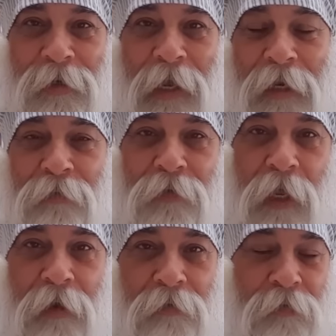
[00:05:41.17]
kind of
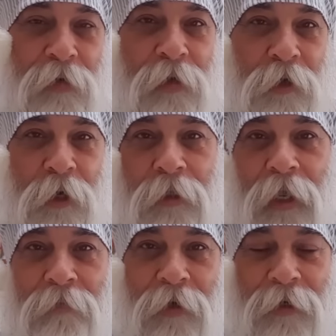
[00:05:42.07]
life. You're going to
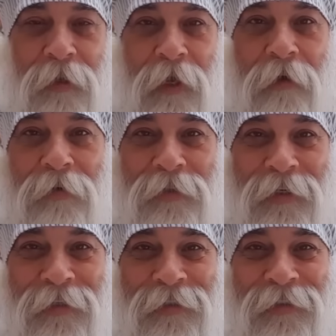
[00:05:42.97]
love it, I guarantee
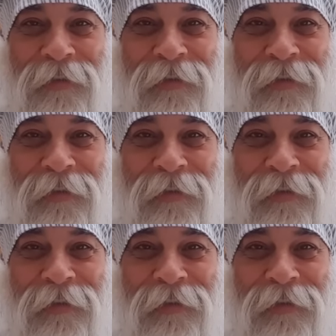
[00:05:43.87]
it.